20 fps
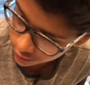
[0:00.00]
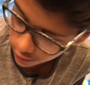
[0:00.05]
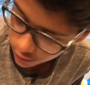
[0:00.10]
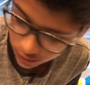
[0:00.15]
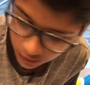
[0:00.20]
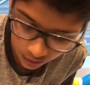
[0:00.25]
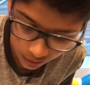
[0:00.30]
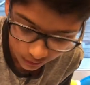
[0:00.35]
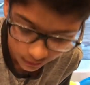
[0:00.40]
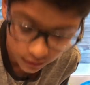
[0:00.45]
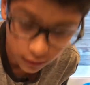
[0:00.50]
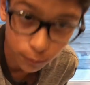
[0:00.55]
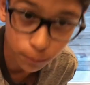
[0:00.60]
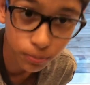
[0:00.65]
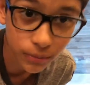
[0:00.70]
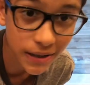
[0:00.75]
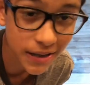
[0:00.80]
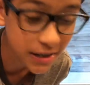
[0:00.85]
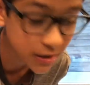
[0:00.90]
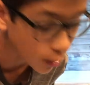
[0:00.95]
shirt, can you
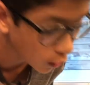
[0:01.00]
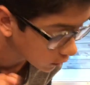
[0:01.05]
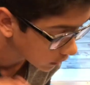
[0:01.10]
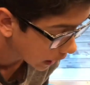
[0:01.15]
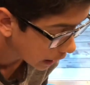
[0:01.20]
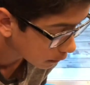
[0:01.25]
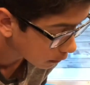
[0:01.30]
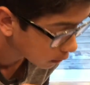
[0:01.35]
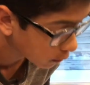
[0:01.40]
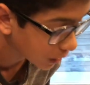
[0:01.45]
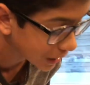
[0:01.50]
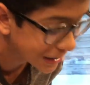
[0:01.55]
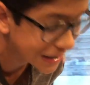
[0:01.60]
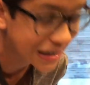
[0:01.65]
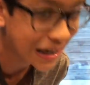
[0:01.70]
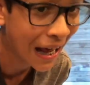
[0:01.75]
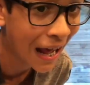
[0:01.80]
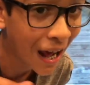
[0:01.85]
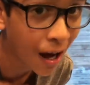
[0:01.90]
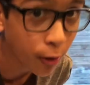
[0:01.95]
please call 911?
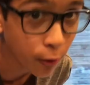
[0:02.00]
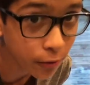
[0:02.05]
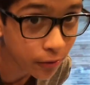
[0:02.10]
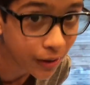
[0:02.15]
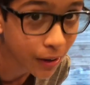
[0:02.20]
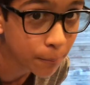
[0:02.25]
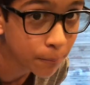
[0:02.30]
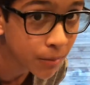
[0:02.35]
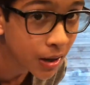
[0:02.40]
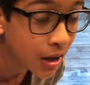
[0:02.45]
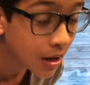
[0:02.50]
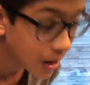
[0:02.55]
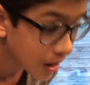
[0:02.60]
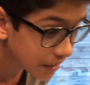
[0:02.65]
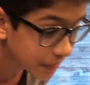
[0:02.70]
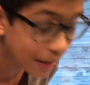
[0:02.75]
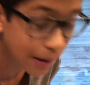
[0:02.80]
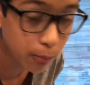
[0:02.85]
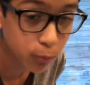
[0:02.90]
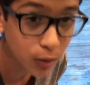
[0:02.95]
Tell them
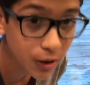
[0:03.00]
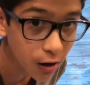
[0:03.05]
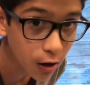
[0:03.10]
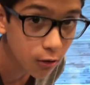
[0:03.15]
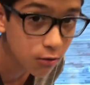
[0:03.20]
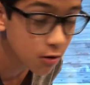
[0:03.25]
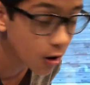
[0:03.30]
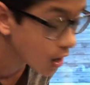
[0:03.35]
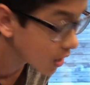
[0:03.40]
that we are